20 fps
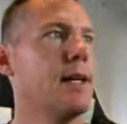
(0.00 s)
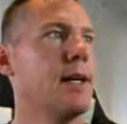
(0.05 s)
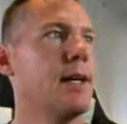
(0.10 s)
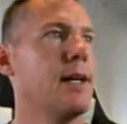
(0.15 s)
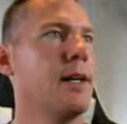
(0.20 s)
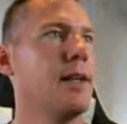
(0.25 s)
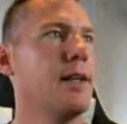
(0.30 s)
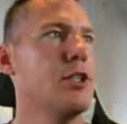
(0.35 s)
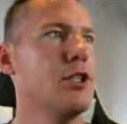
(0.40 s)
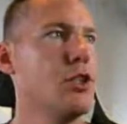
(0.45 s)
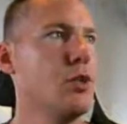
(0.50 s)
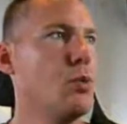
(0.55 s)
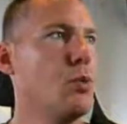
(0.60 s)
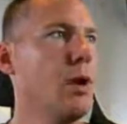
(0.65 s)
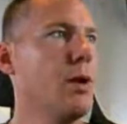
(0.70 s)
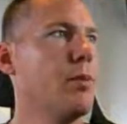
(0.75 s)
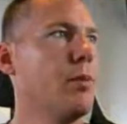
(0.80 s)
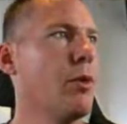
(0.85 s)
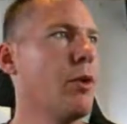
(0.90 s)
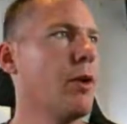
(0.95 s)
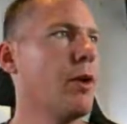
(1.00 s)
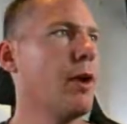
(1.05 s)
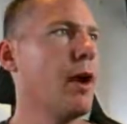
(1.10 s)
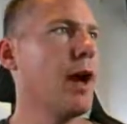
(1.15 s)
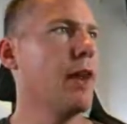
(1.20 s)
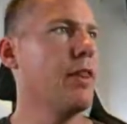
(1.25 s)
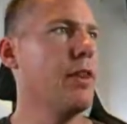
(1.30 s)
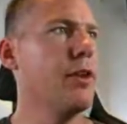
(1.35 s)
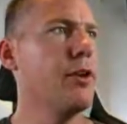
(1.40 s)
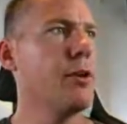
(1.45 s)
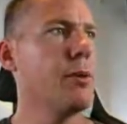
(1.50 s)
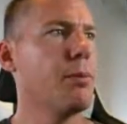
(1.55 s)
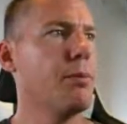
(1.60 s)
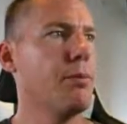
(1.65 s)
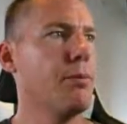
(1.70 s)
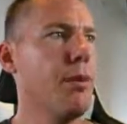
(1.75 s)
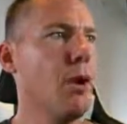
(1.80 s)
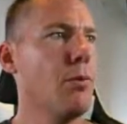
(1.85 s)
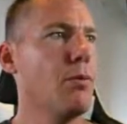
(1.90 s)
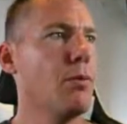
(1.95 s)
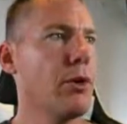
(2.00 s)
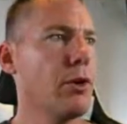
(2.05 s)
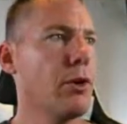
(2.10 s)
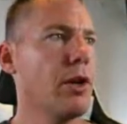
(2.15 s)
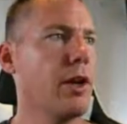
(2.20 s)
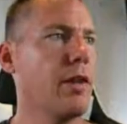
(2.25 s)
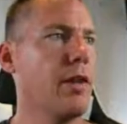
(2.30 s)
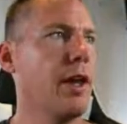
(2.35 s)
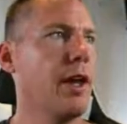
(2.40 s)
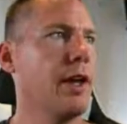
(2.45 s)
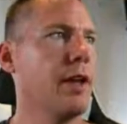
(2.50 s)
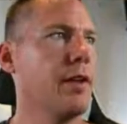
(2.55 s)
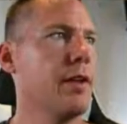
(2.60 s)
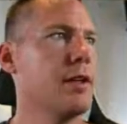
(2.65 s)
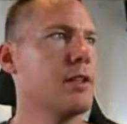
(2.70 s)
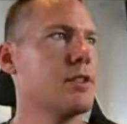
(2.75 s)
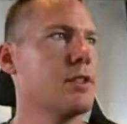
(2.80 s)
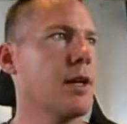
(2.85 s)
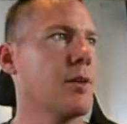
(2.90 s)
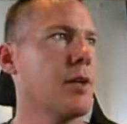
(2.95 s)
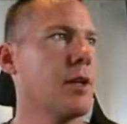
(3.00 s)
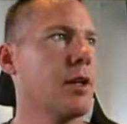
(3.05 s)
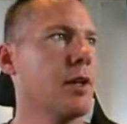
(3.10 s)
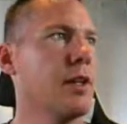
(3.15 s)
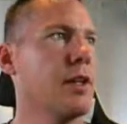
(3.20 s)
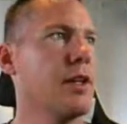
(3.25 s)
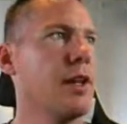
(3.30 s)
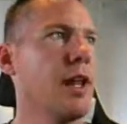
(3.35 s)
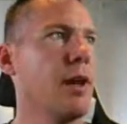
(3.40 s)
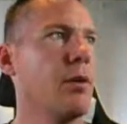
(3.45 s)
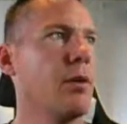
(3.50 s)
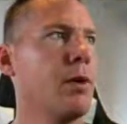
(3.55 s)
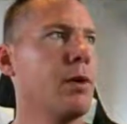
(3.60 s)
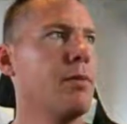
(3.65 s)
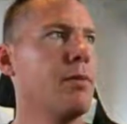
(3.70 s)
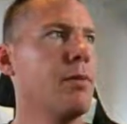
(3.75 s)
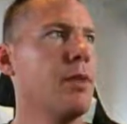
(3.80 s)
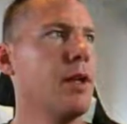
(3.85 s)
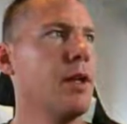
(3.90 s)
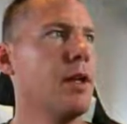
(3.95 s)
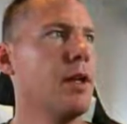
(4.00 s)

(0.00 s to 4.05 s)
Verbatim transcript: Let's do one more. I think hopefully you're getting the hang of this. I'm going to delete that one.